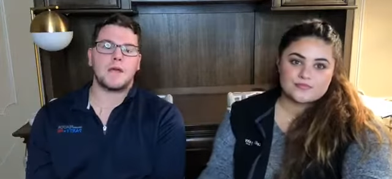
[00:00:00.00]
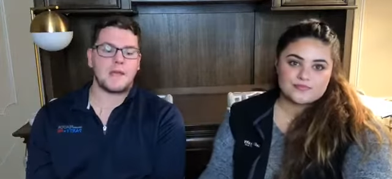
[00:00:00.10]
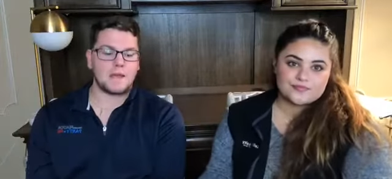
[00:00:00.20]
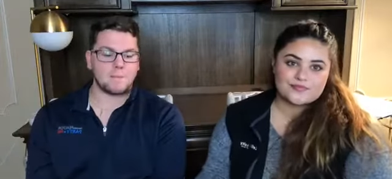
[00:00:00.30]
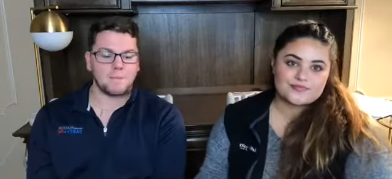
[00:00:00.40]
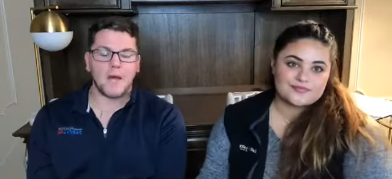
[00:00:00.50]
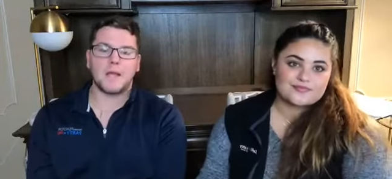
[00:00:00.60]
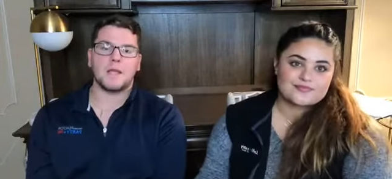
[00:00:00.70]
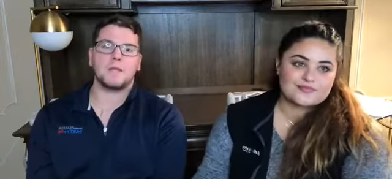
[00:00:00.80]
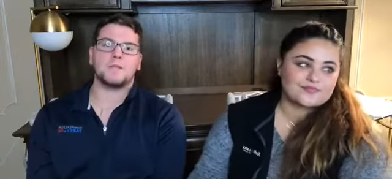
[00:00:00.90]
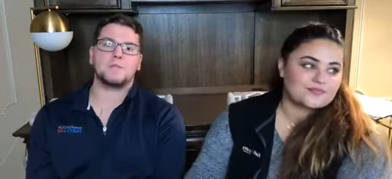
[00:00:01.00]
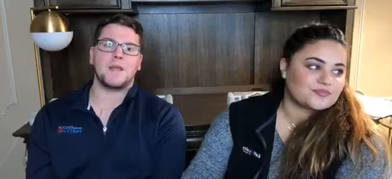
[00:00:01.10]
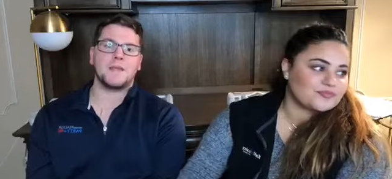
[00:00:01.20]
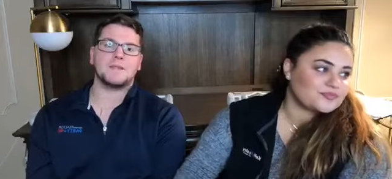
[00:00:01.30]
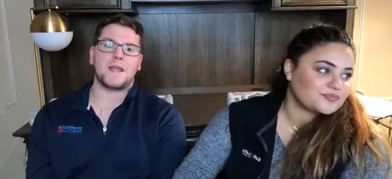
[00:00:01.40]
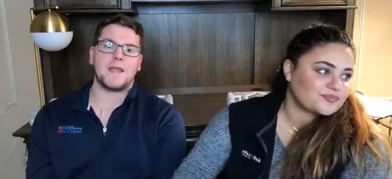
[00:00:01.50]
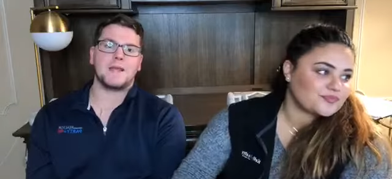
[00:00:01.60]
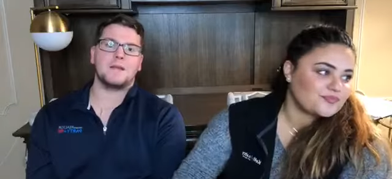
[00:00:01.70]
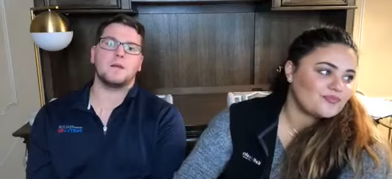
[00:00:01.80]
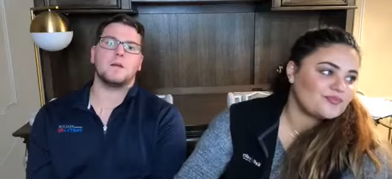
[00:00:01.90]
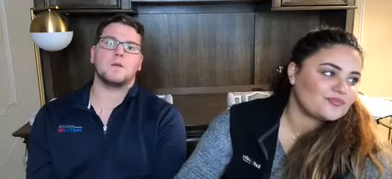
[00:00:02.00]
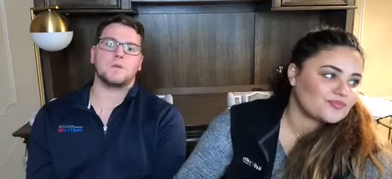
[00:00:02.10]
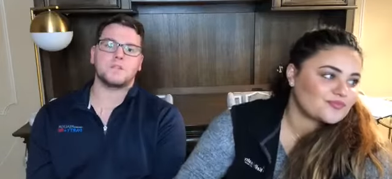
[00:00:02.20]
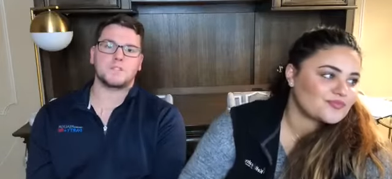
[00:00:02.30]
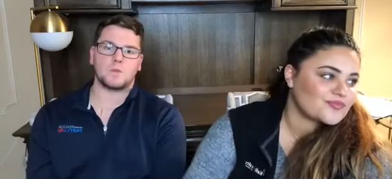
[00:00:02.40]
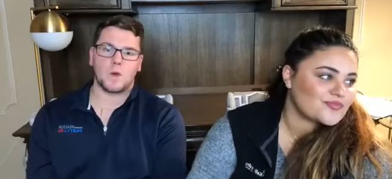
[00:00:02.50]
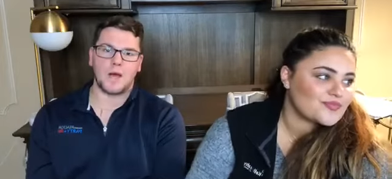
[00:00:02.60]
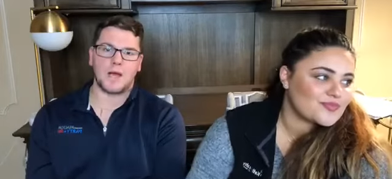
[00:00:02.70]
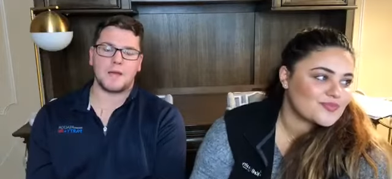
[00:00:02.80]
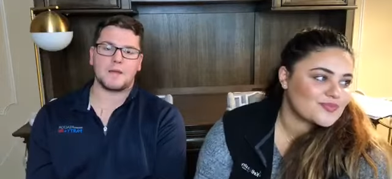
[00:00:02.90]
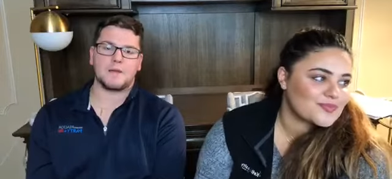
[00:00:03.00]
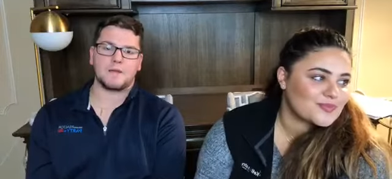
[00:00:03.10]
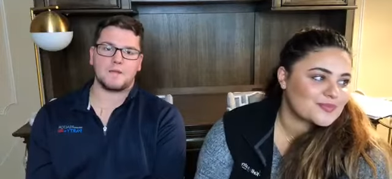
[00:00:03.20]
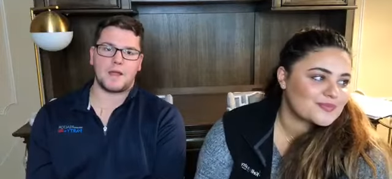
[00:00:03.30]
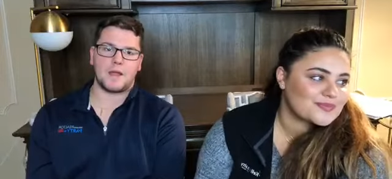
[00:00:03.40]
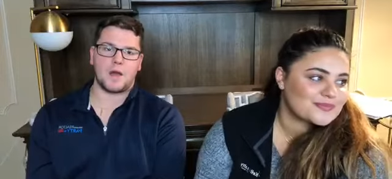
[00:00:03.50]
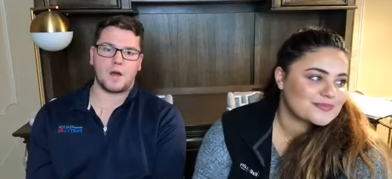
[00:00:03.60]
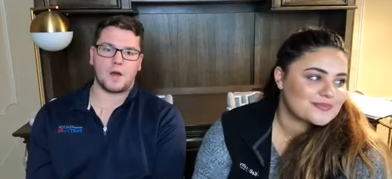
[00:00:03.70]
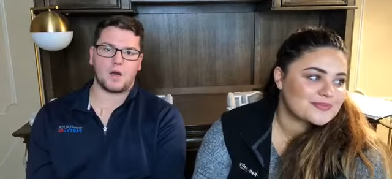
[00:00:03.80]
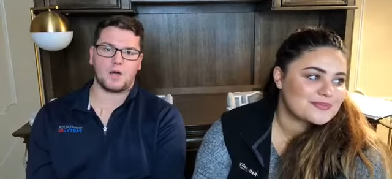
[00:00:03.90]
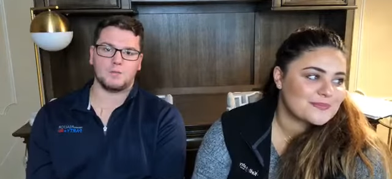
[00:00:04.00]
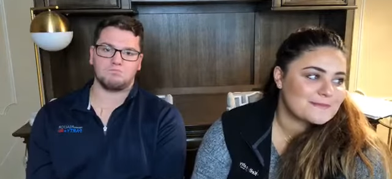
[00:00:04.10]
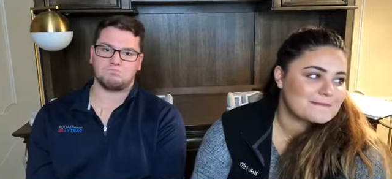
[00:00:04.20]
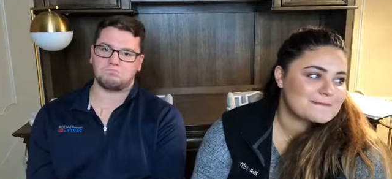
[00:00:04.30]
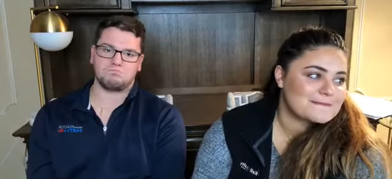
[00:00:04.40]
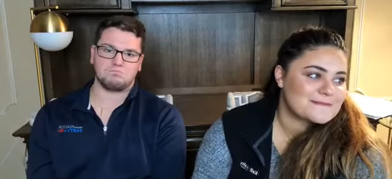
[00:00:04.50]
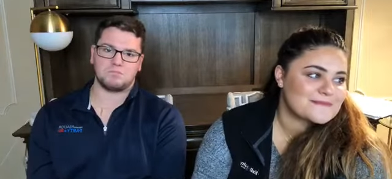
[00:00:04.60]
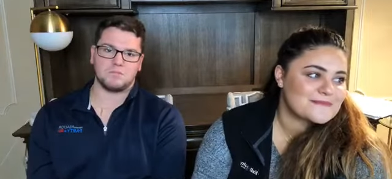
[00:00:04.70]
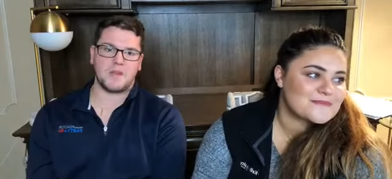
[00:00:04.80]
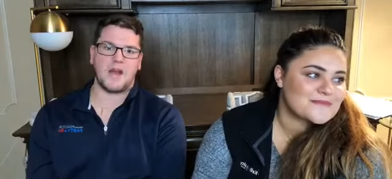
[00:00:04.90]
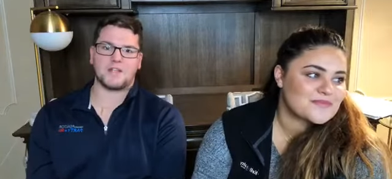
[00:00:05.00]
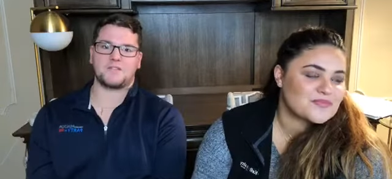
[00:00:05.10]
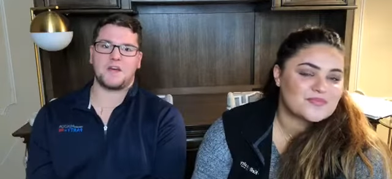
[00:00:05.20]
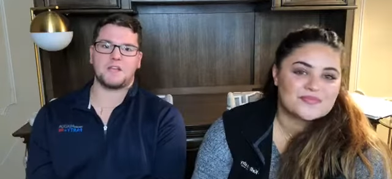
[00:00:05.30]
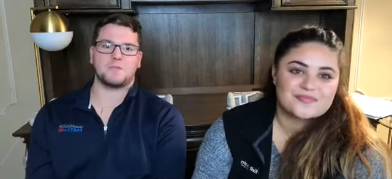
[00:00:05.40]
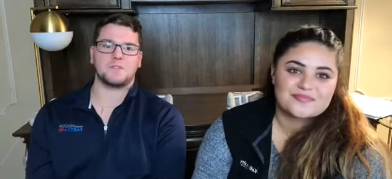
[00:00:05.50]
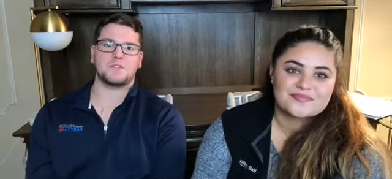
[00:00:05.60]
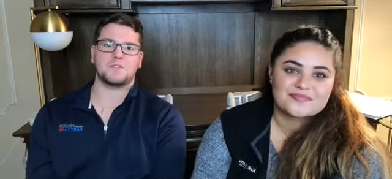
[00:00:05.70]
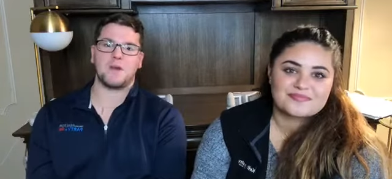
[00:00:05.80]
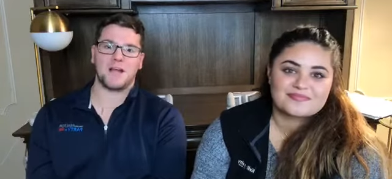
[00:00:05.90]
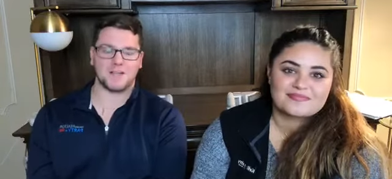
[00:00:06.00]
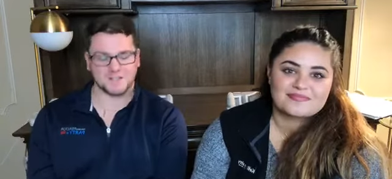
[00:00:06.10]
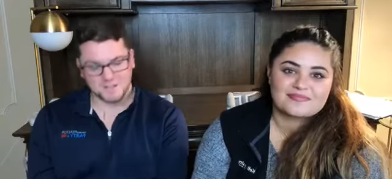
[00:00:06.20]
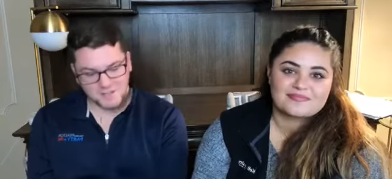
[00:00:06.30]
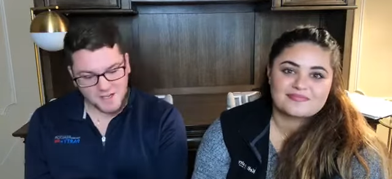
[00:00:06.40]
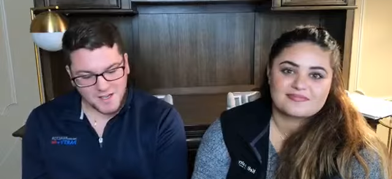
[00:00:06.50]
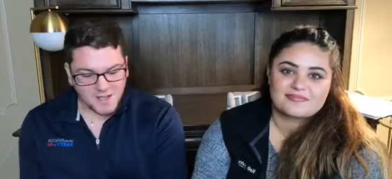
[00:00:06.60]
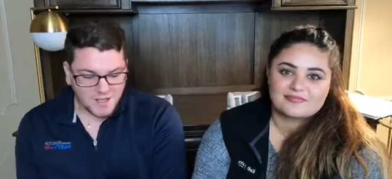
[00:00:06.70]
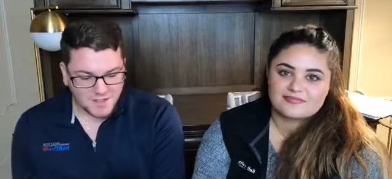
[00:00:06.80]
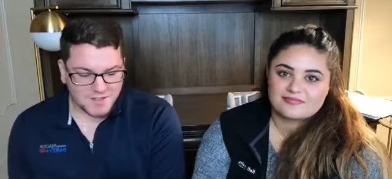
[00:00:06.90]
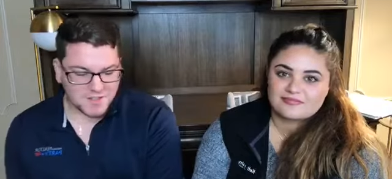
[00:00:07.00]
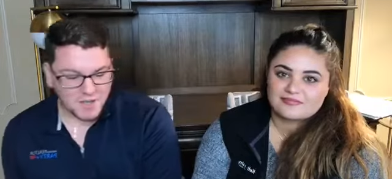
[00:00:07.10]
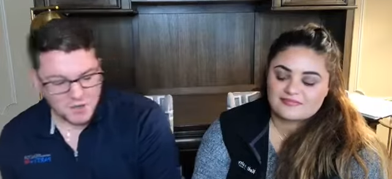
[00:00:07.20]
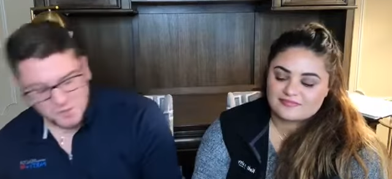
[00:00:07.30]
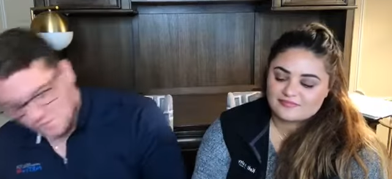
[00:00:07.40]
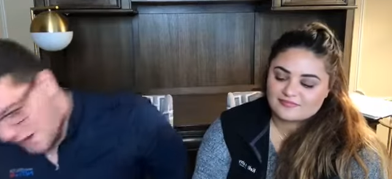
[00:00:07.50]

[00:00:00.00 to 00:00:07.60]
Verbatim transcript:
Speaker 1: and money to maintain, which is why they are not as valuable to buyers. So